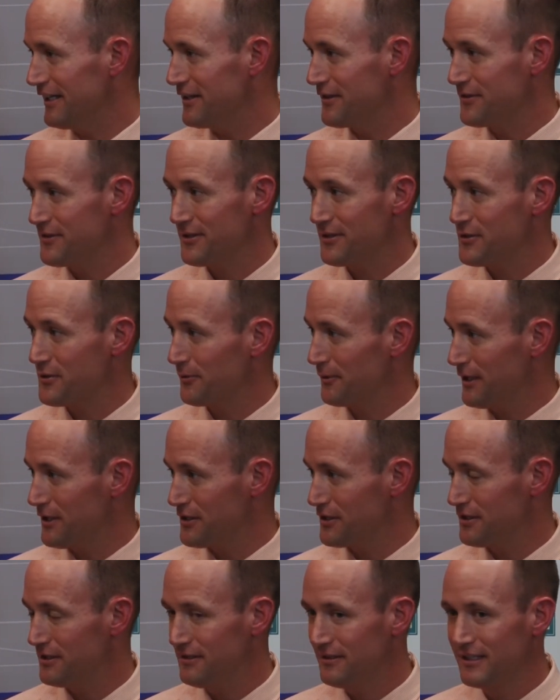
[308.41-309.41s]

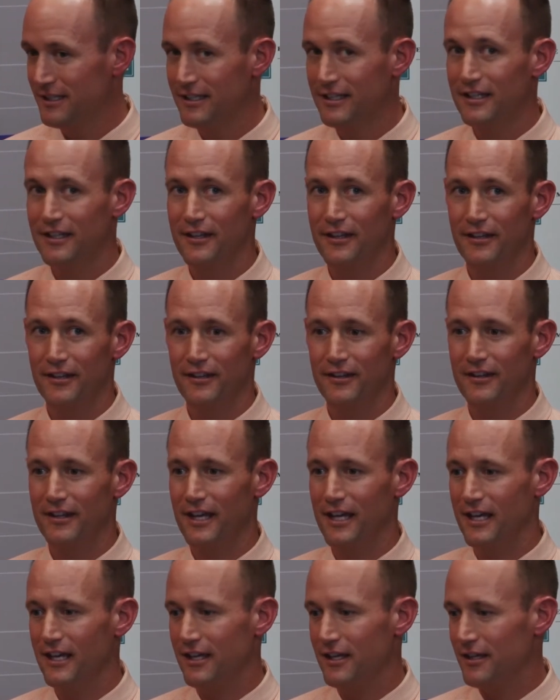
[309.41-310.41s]
situation,
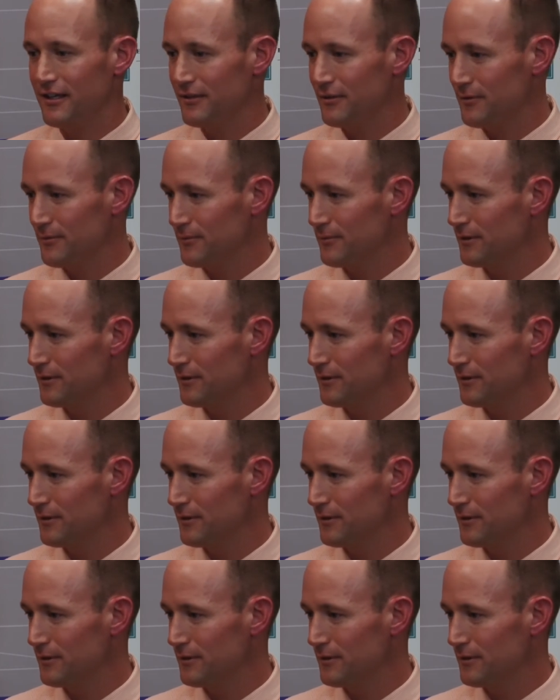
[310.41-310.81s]
they